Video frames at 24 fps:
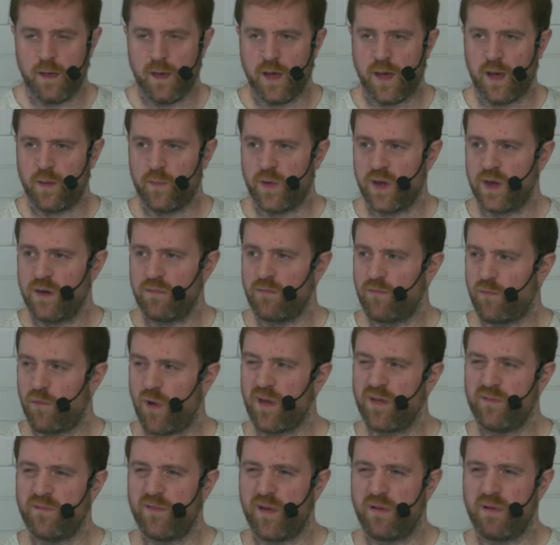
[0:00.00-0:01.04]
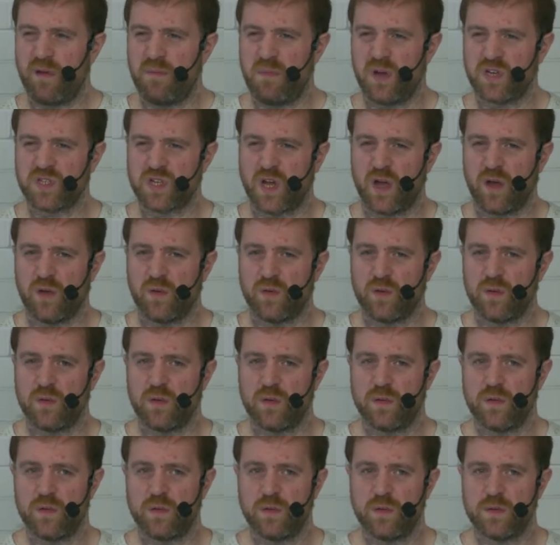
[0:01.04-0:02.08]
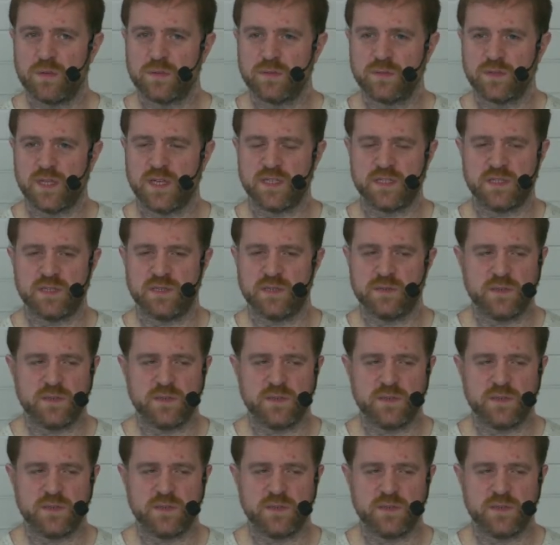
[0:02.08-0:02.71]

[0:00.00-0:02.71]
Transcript: And we didn't write very much code. There's